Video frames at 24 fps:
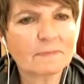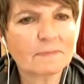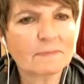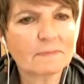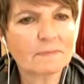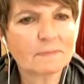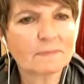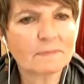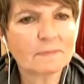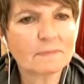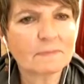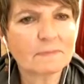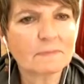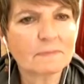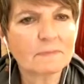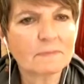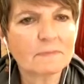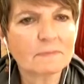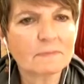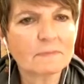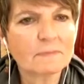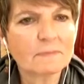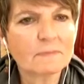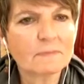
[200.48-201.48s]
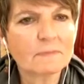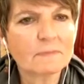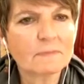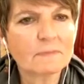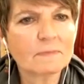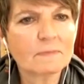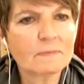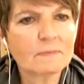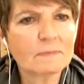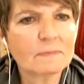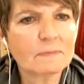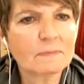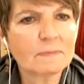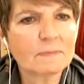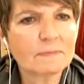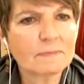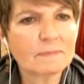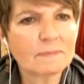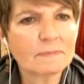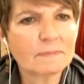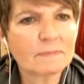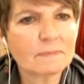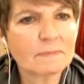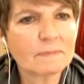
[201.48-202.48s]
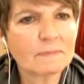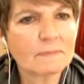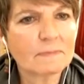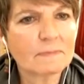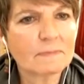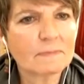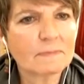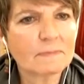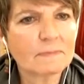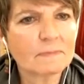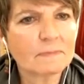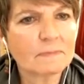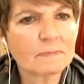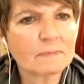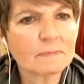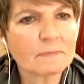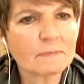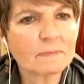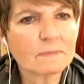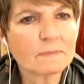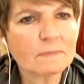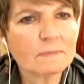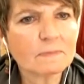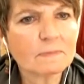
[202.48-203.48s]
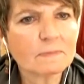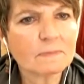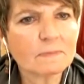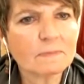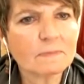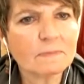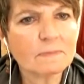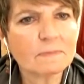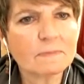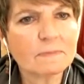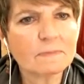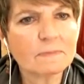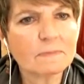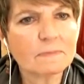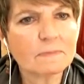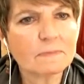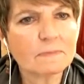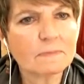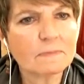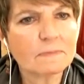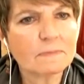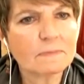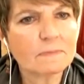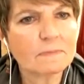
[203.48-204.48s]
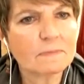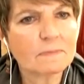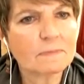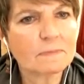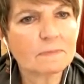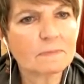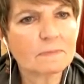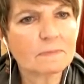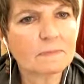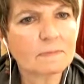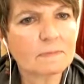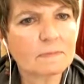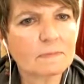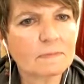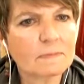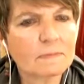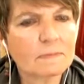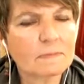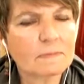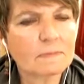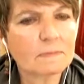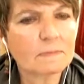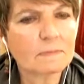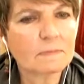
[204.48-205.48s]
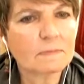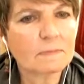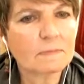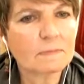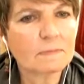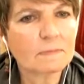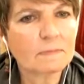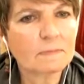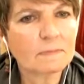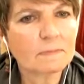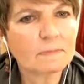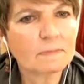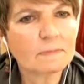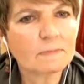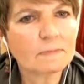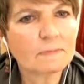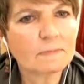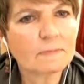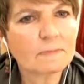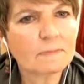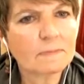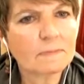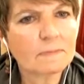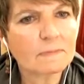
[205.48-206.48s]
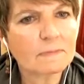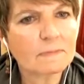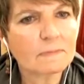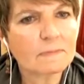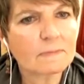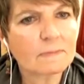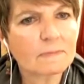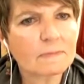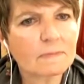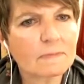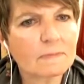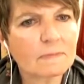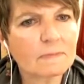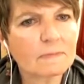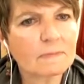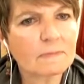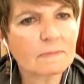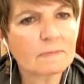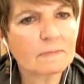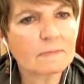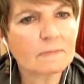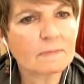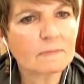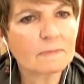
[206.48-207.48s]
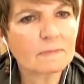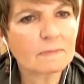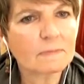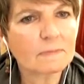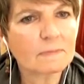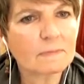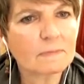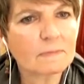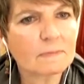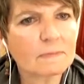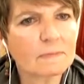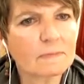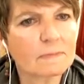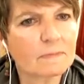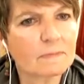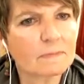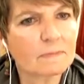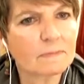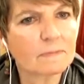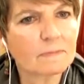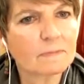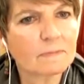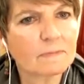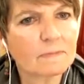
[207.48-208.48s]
(silent)